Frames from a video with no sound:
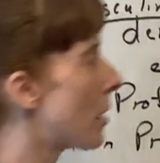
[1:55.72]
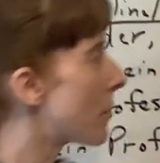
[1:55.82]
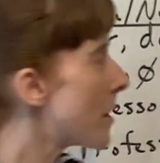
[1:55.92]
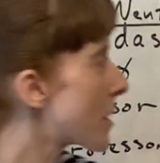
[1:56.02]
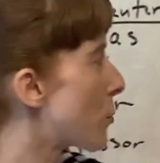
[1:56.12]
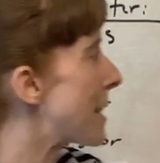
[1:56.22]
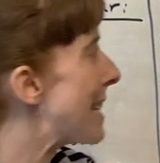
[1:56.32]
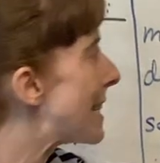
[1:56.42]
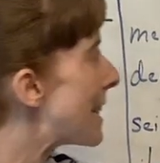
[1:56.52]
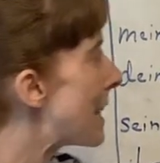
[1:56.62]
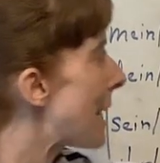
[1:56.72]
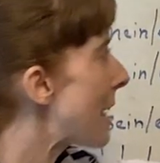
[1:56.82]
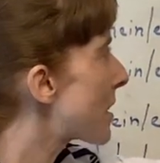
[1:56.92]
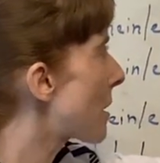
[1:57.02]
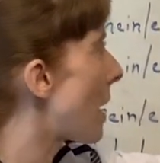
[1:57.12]
now this one, die
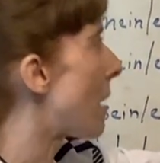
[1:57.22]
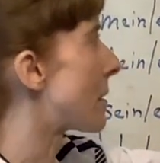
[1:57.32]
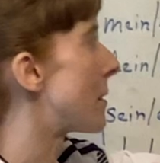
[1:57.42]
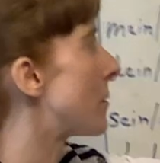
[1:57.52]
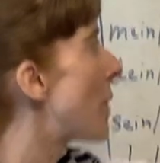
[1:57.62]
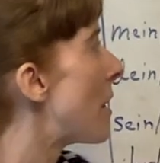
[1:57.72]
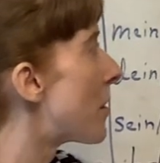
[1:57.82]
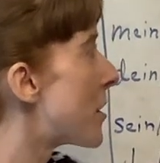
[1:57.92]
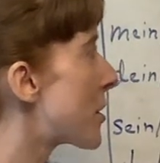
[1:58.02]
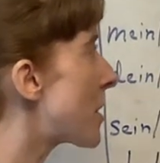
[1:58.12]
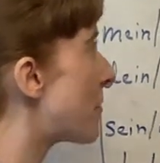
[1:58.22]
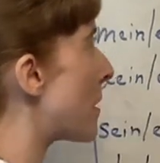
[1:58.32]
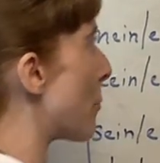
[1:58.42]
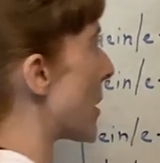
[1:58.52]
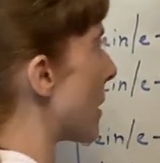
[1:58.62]
Landkarte. This is
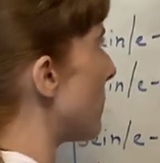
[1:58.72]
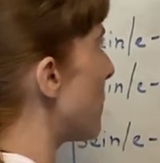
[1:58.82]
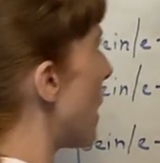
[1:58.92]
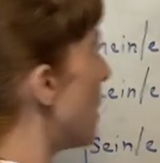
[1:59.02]
feminine,